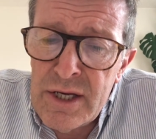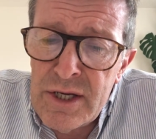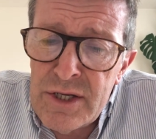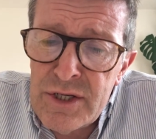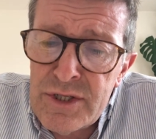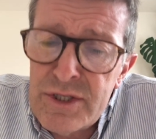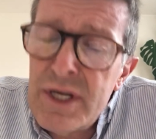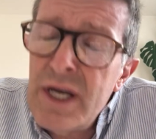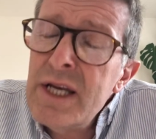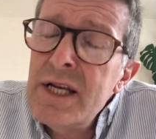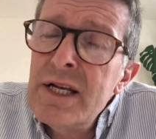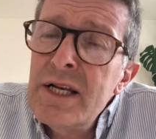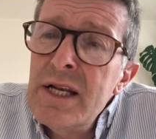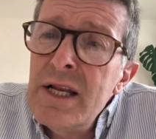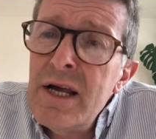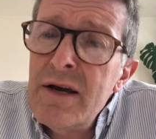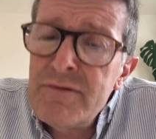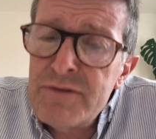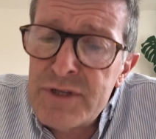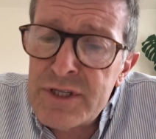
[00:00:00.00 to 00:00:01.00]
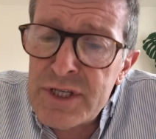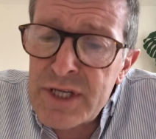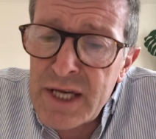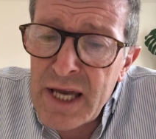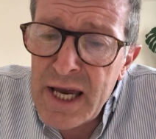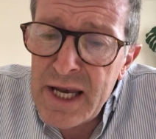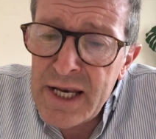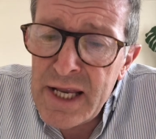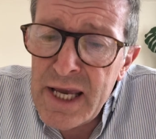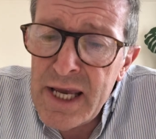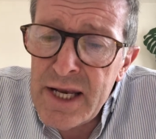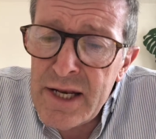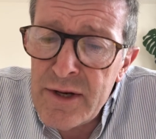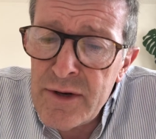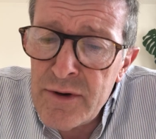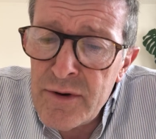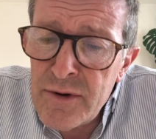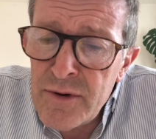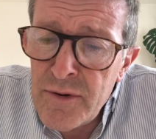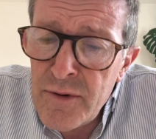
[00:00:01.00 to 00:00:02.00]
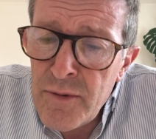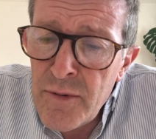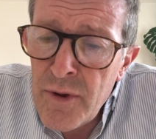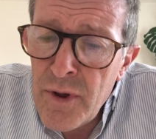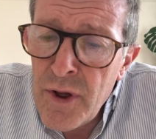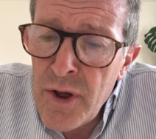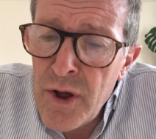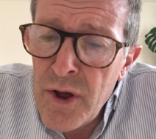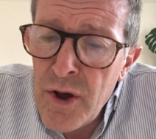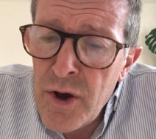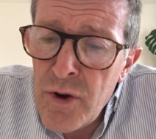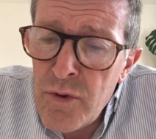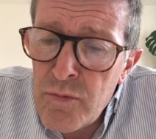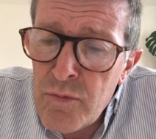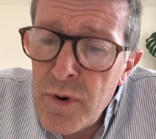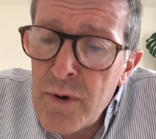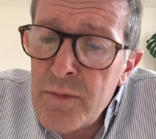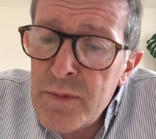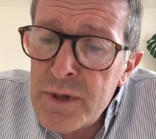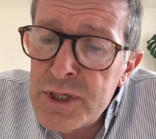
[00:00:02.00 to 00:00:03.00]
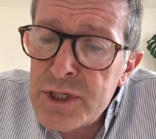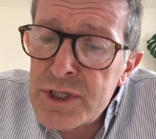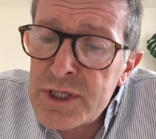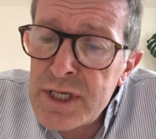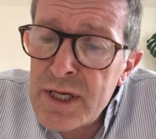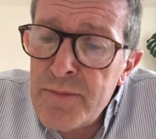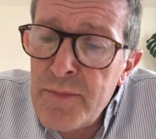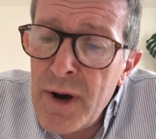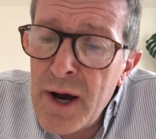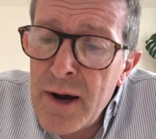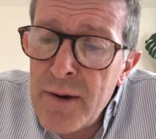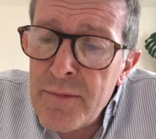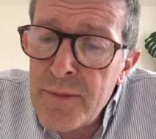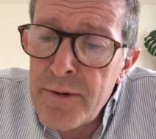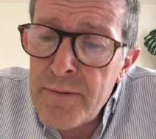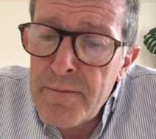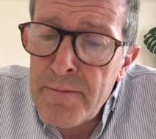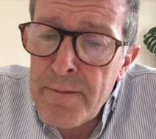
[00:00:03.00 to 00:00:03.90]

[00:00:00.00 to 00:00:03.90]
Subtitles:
Satan loves to get in when we slip up